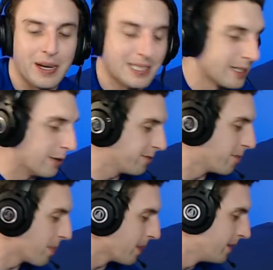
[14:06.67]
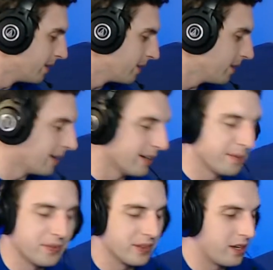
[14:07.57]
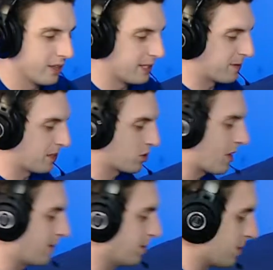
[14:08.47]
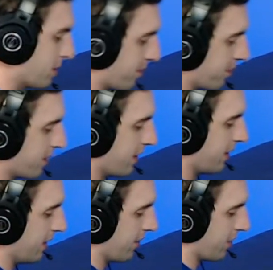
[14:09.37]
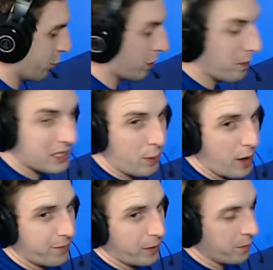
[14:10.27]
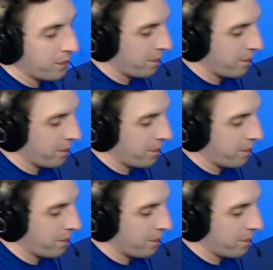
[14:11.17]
myself uh, on different travels with my smartphone.